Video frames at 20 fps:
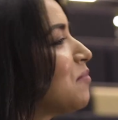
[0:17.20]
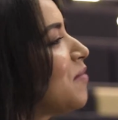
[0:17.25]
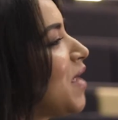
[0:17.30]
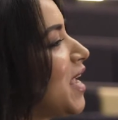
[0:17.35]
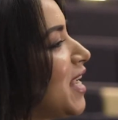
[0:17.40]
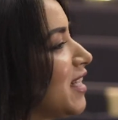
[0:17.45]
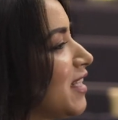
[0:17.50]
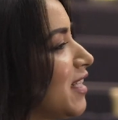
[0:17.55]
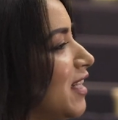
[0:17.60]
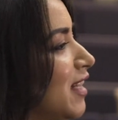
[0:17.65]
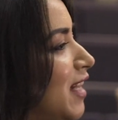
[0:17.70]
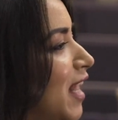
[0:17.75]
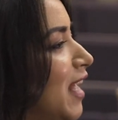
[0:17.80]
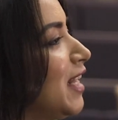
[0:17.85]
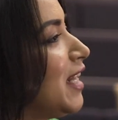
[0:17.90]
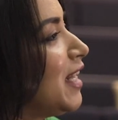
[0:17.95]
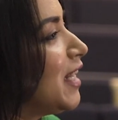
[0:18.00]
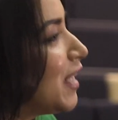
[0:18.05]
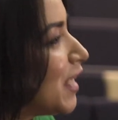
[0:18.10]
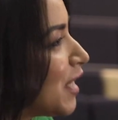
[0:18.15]
it makes it
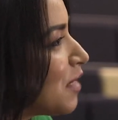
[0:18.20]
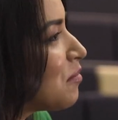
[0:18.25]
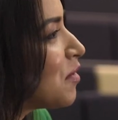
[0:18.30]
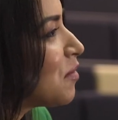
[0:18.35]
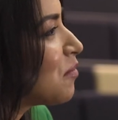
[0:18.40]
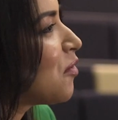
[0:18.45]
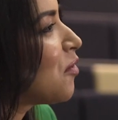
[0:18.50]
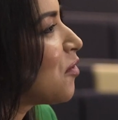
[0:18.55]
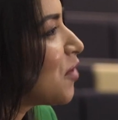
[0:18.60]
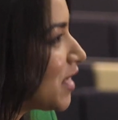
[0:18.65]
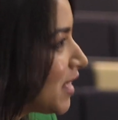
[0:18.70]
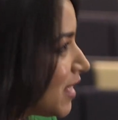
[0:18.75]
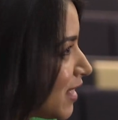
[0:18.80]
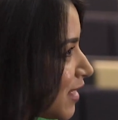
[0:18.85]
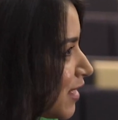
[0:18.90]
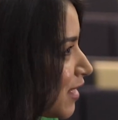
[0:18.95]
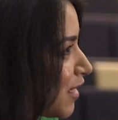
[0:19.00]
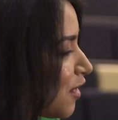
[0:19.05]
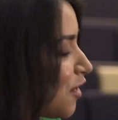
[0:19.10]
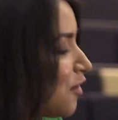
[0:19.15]
that little bit more
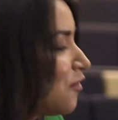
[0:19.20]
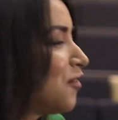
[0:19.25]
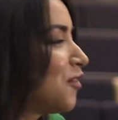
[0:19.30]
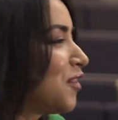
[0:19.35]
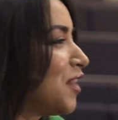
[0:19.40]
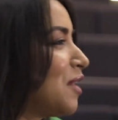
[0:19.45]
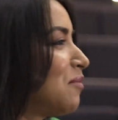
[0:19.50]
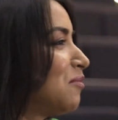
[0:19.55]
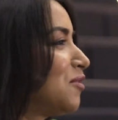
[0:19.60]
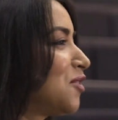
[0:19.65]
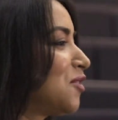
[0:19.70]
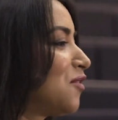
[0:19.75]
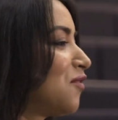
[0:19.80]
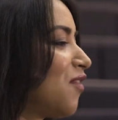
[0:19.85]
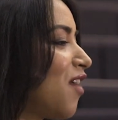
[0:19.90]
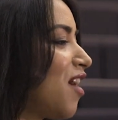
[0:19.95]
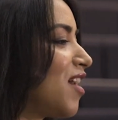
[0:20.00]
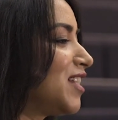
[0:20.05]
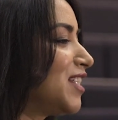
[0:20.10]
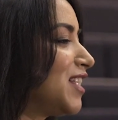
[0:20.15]
easier for them to
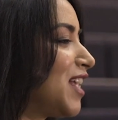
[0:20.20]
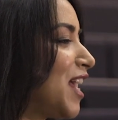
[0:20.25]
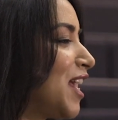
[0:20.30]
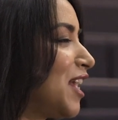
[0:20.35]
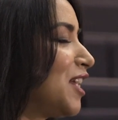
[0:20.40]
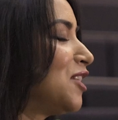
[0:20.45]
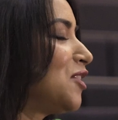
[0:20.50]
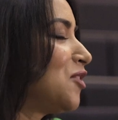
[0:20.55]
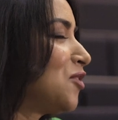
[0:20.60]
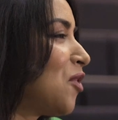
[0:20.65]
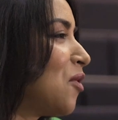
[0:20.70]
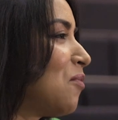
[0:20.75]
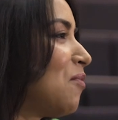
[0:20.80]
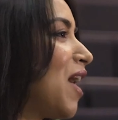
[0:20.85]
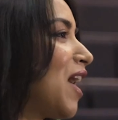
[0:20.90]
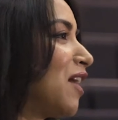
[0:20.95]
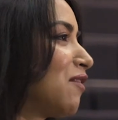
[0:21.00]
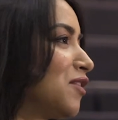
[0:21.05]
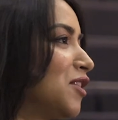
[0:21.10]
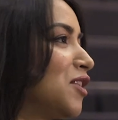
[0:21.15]
find a
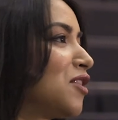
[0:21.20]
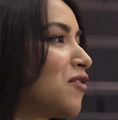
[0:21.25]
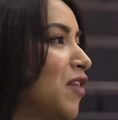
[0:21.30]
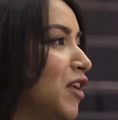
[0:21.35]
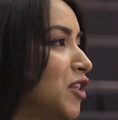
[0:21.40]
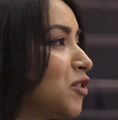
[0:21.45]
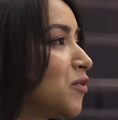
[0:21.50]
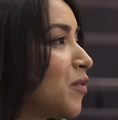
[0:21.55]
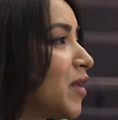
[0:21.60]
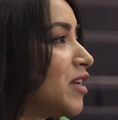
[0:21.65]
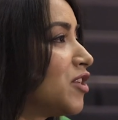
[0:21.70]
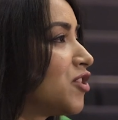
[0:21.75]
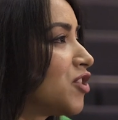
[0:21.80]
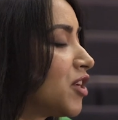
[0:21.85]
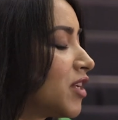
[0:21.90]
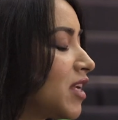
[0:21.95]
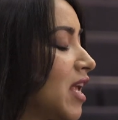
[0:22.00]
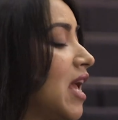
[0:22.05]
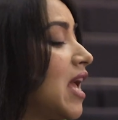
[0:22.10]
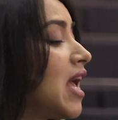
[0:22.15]
job after graduation.